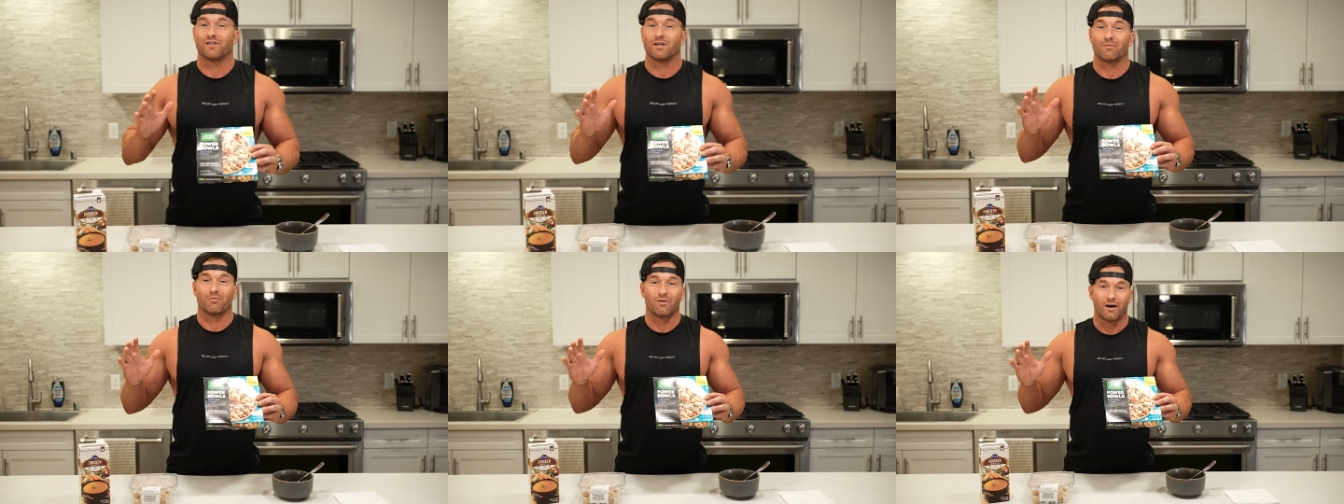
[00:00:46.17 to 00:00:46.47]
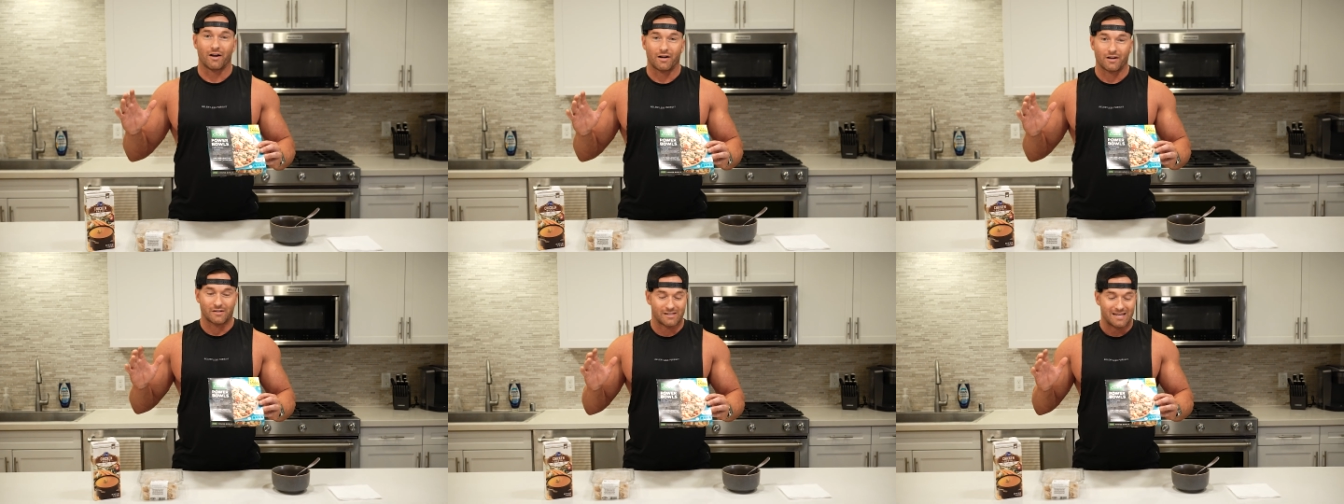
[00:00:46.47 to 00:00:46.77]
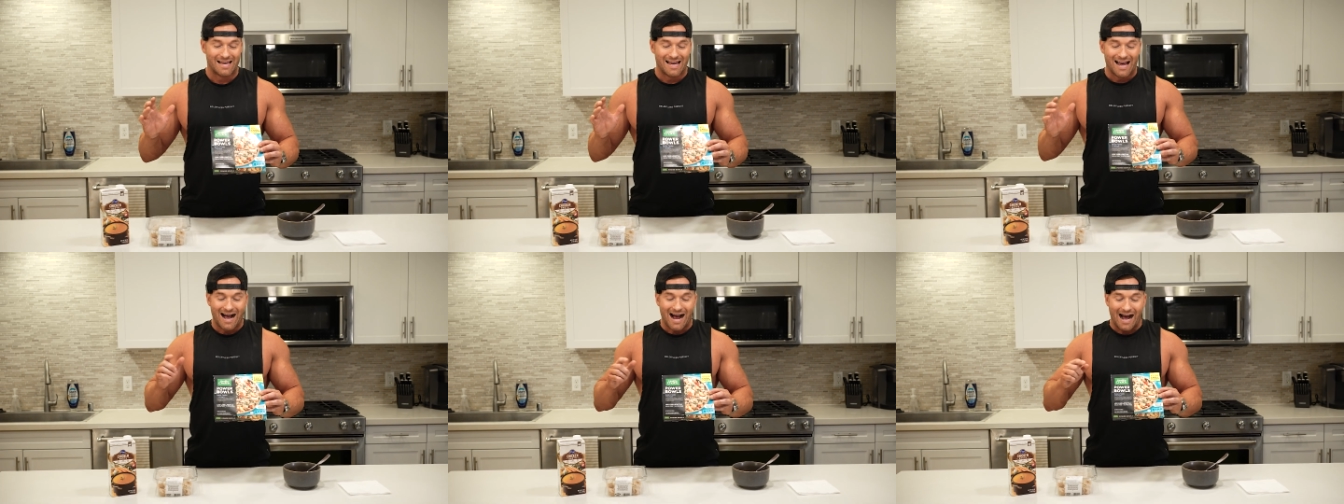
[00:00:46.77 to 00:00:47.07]
their products.
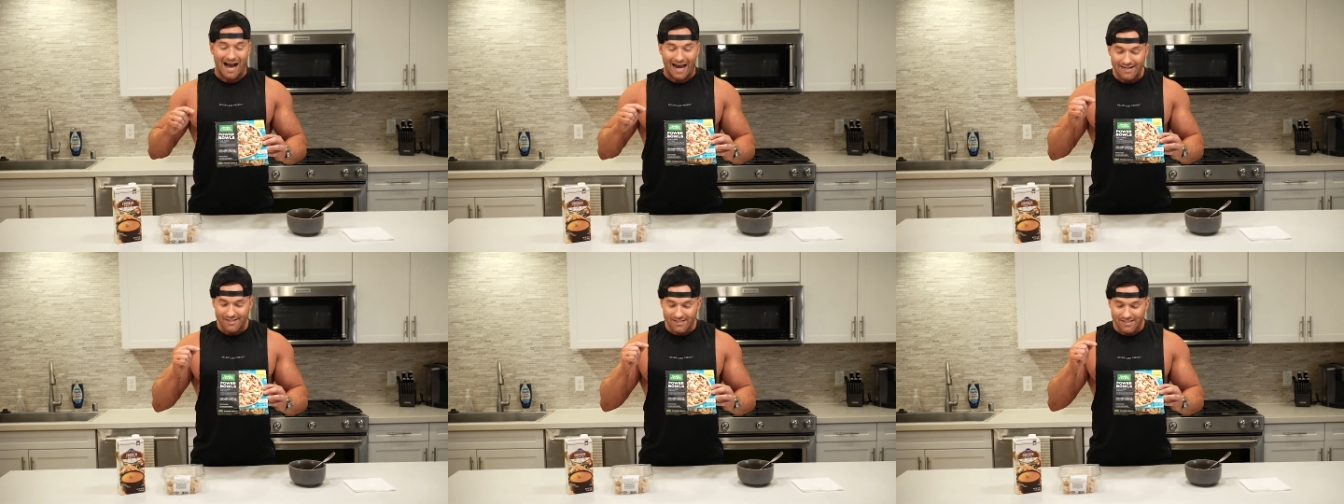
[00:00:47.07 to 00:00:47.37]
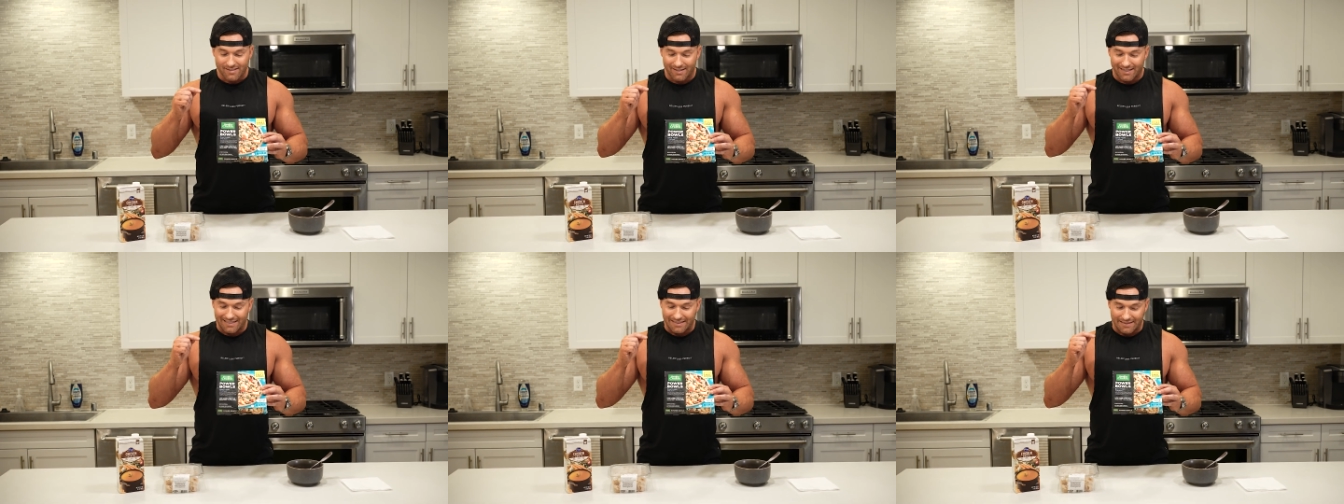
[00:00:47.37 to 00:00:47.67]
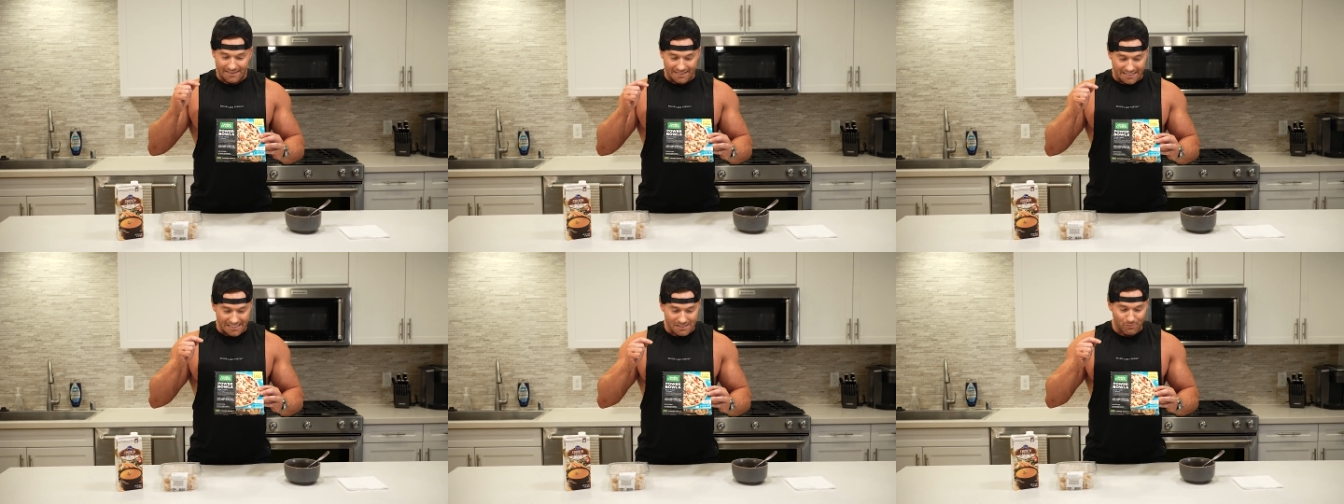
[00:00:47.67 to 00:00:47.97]
I just like
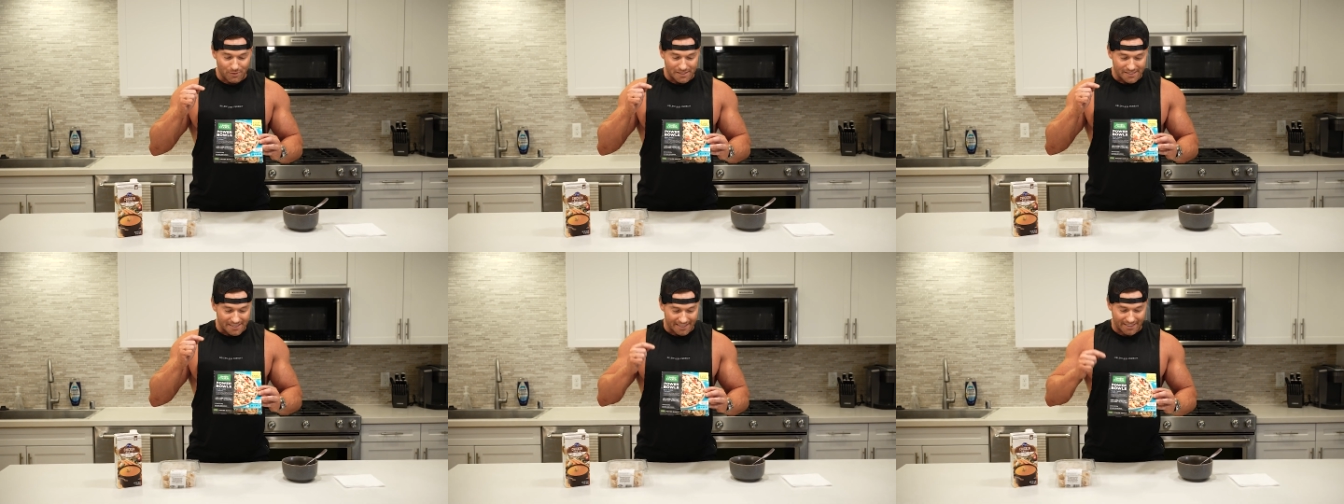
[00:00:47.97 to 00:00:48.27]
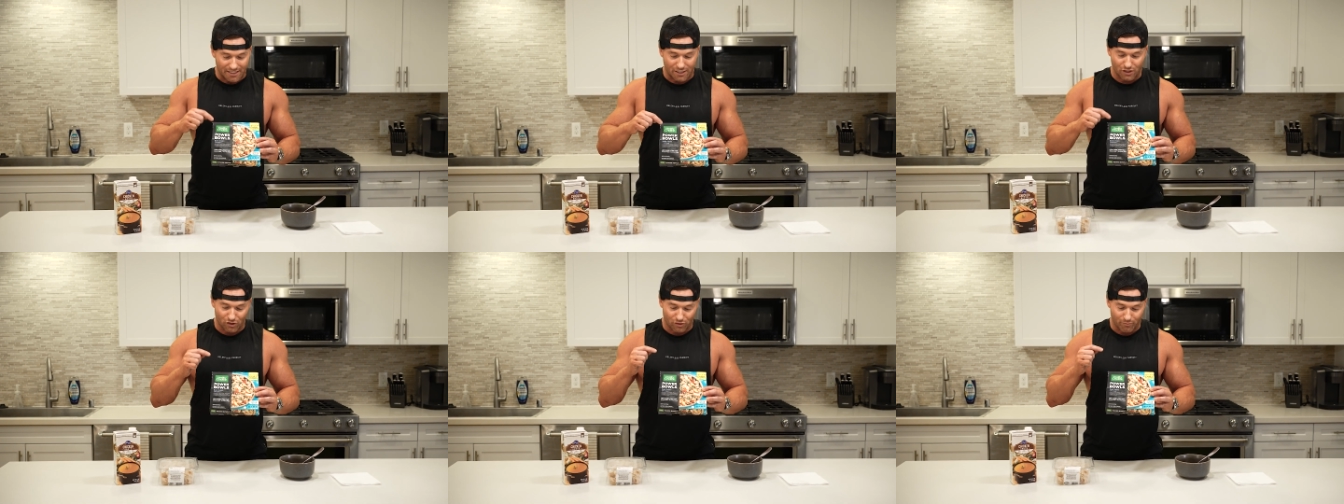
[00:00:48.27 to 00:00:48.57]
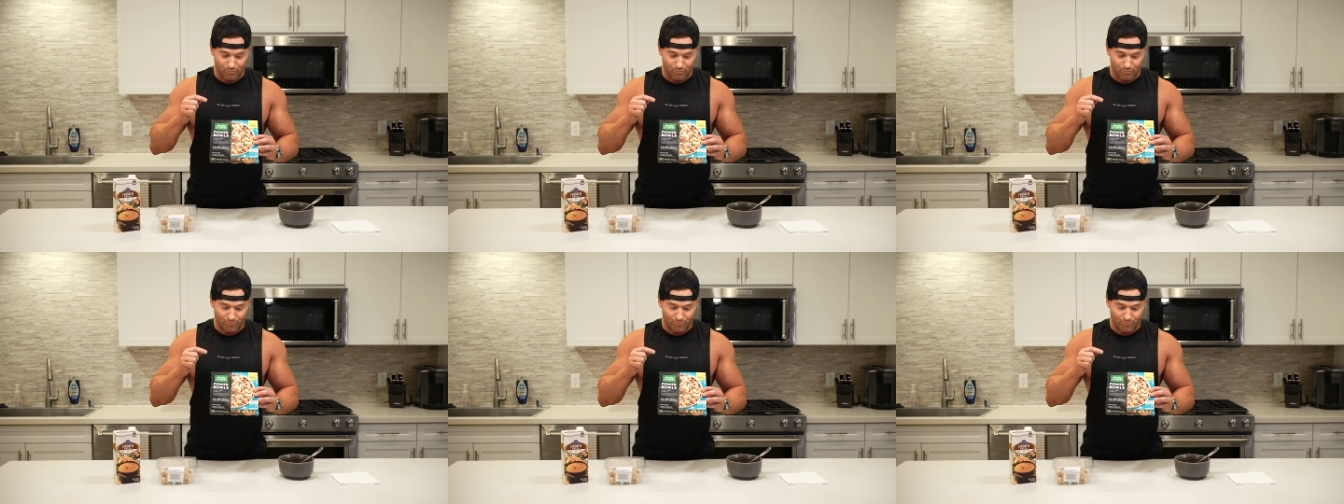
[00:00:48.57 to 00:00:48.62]
these particular